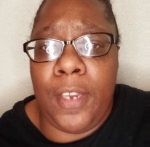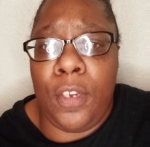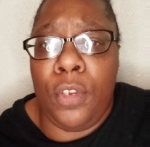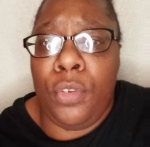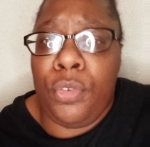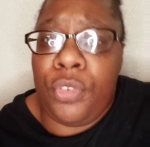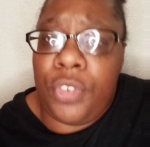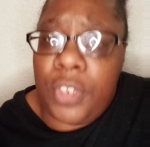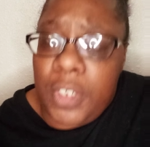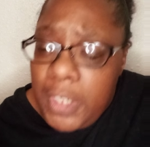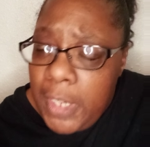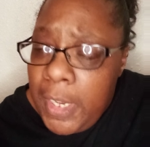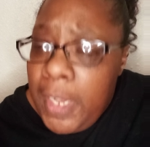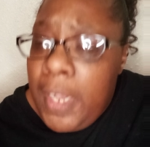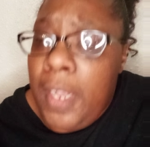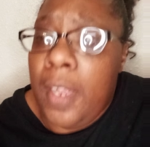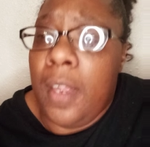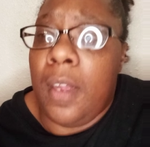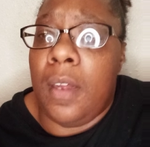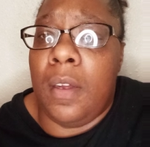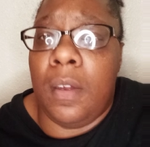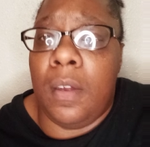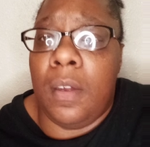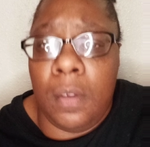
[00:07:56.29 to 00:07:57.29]
You
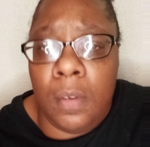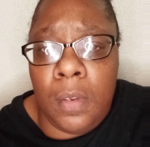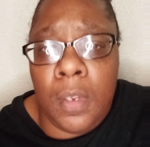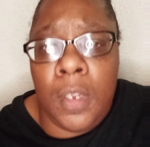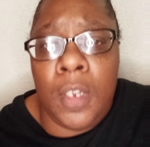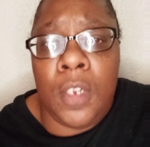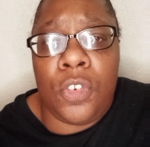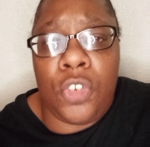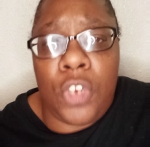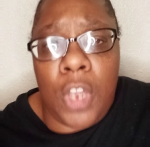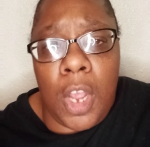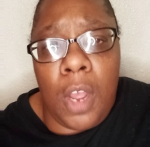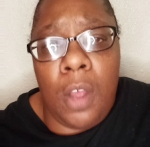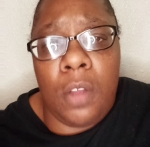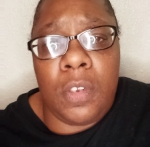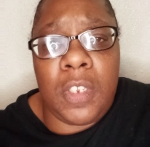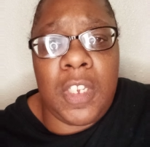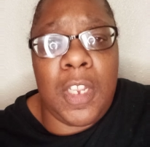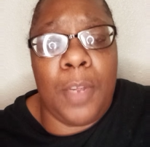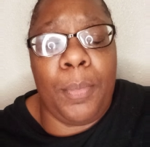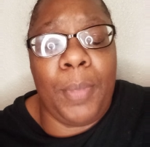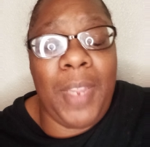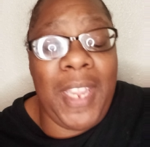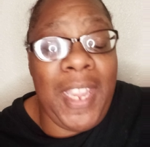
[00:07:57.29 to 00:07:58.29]
still
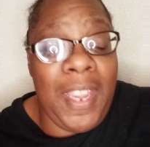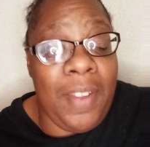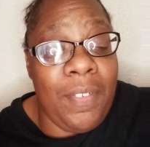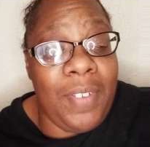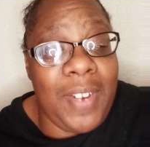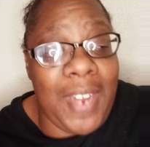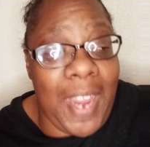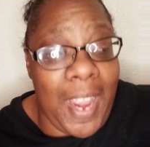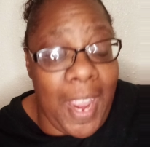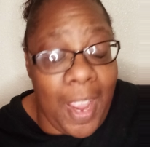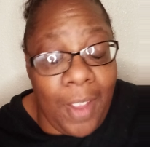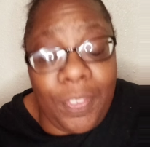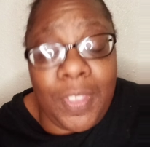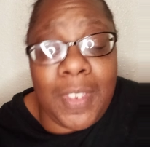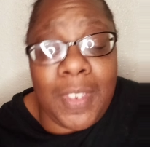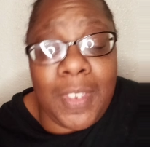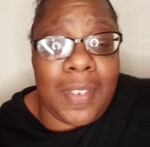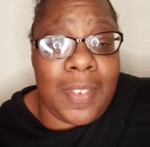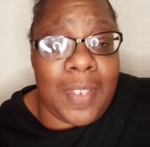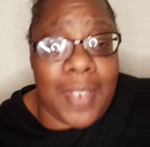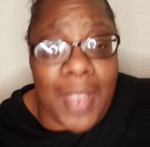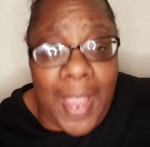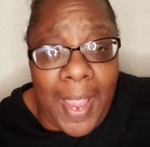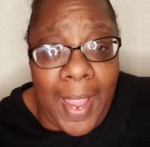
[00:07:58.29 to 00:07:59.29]
chose him even
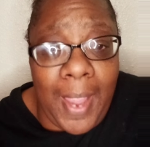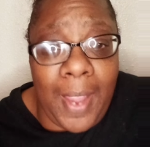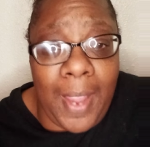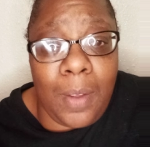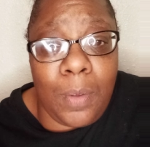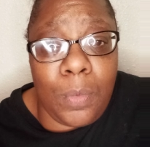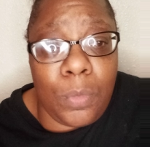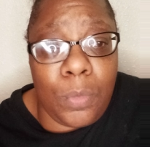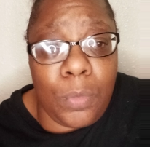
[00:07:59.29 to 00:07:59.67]
after Zach